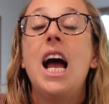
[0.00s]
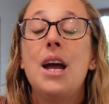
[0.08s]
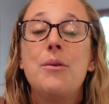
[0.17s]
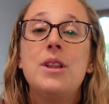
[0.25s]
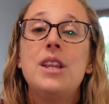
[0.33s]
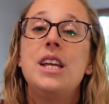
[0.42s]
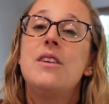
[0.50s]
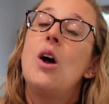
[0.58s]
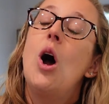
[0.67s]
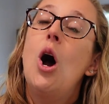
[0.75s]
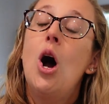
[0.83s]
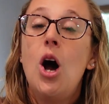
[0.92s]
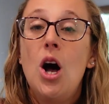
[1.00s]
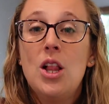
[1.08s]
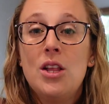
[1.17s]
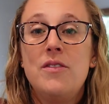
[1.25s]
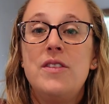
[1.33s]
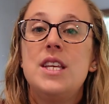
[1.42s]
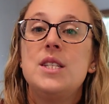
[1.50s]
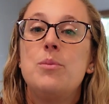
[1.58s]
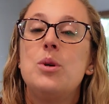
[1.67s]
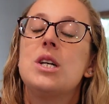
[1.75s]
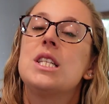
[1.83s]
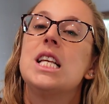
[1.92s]
I will leave all of these
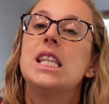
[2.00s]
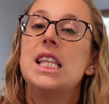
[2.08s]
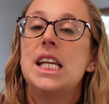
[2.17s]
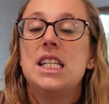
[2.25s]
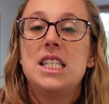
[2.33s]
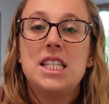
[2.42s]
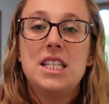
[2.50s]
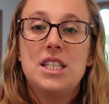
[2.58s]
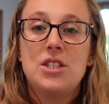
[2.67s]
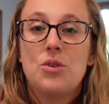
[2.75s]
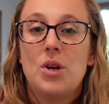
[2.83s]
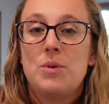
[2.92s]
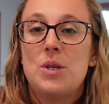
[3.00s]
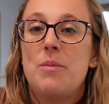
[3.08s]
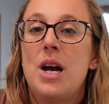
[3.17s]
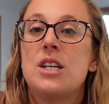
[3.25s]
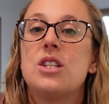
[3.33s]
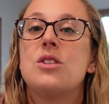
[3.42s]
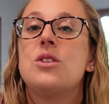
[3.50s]
books linked in the description box